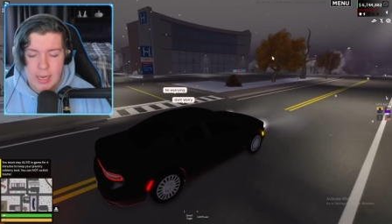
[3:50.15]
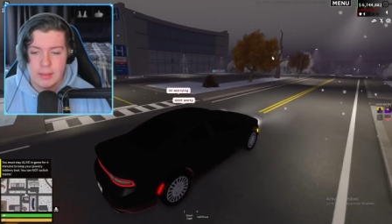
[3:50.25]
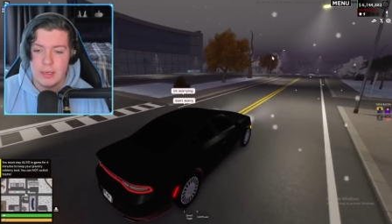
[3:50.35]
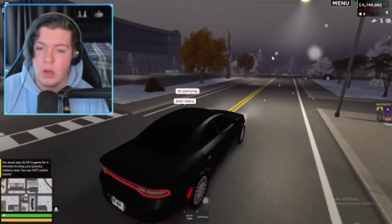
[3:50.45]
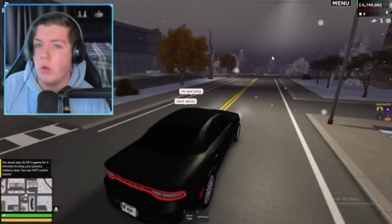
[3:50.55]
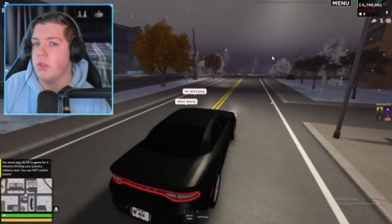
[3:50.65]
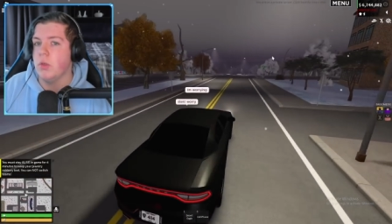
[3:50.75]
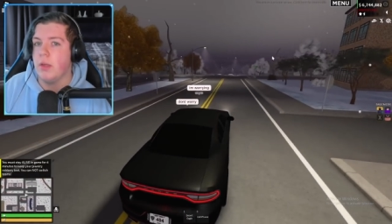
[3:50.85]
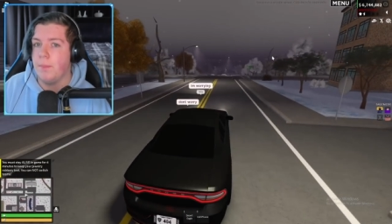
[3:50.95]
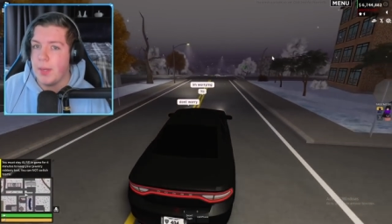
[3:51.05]
and then
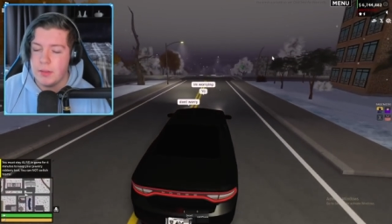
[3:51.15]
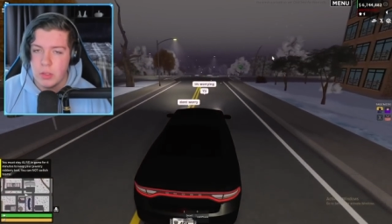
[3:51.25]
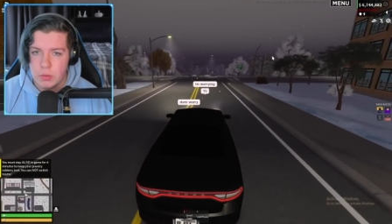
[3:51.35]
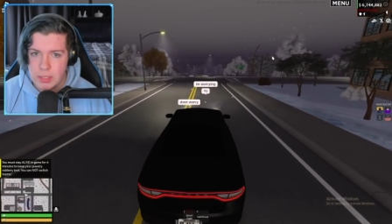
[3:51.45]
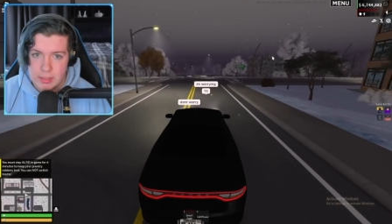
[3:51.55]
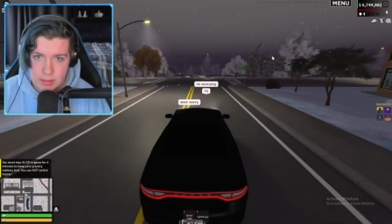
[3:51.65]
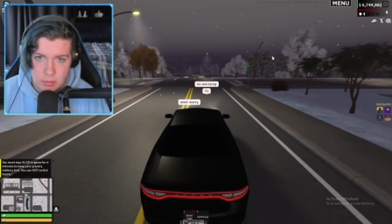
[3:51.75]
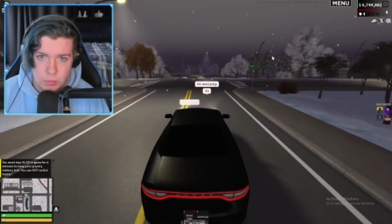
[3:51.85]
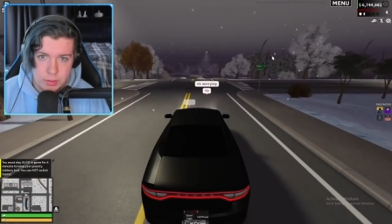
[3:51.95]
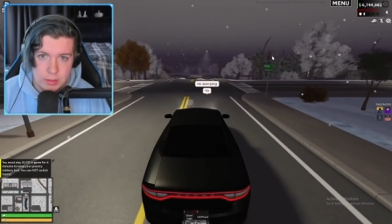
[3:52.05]
also combine those and
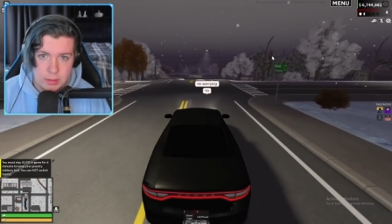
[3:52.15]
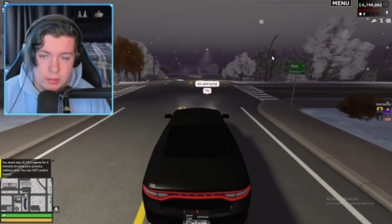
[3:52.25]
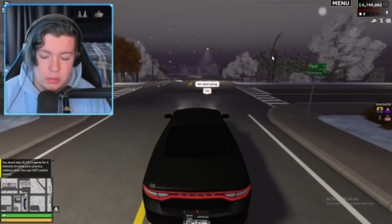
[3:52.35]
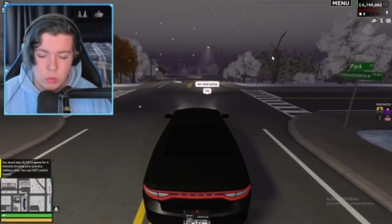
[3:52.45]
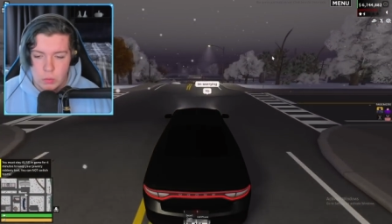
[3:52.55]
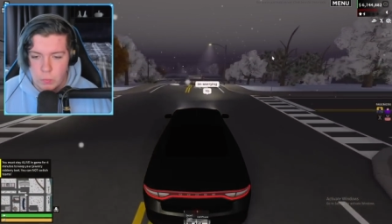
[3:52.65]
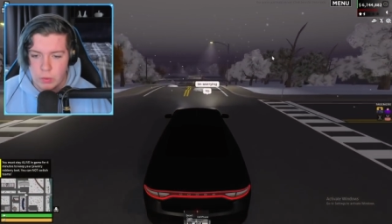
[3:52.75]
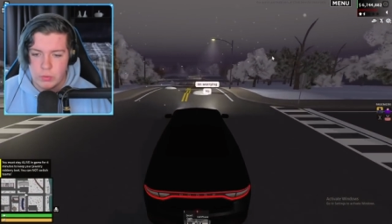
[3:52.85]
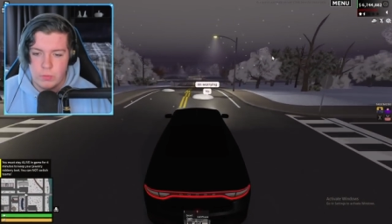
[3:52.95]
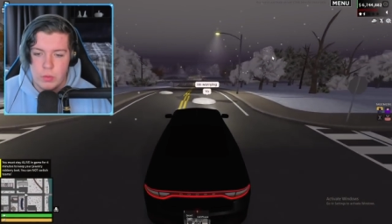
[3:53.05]
see what the the total
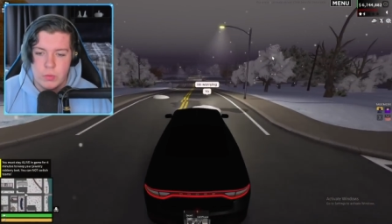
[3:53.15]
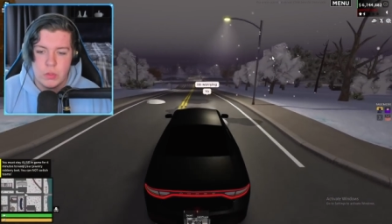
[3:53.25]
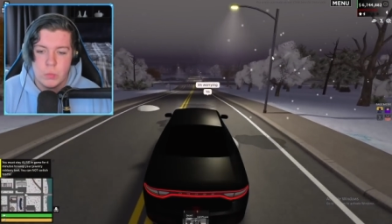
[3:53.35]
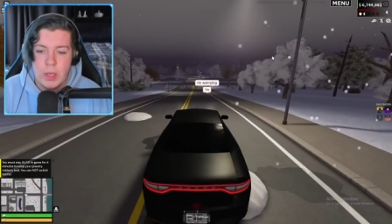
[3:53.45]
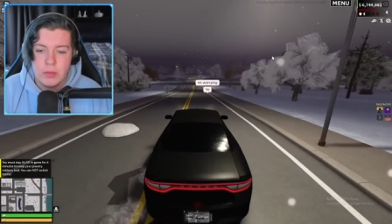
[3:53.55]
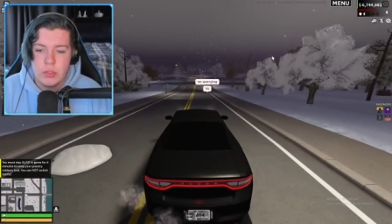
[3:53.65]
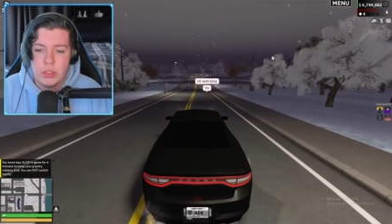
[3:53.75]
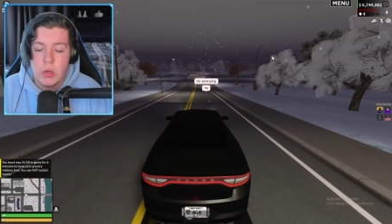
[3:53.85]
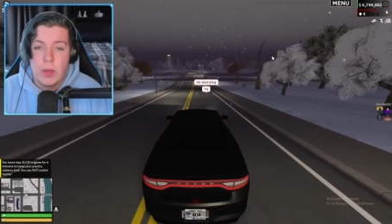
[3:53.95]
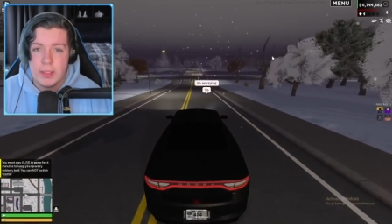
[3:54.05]
was for those as well.
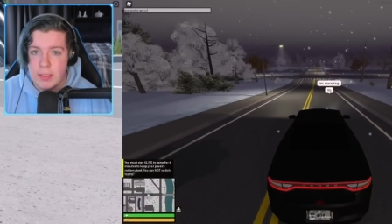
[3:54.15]
So at the